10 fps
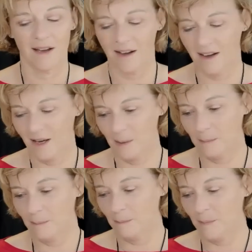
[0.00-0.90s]

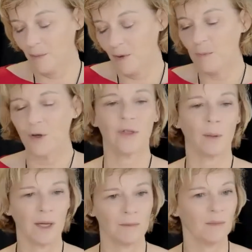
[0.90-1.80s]
But we put
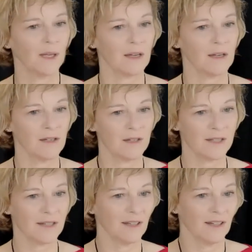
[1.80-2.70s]
them in
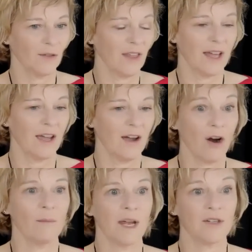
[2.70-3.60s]
because, they
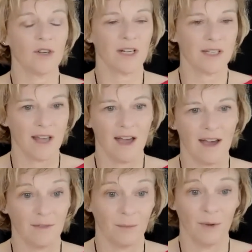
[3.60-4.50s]
are metrics
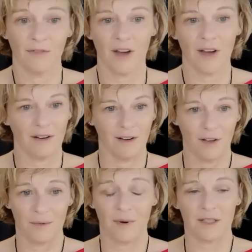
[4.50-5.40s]
that we find a
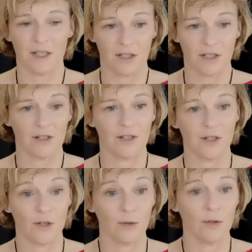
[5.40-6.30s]
lot of
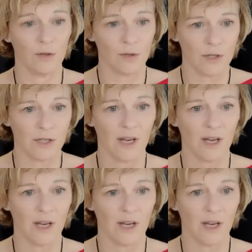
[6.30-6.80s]
practitioners do use.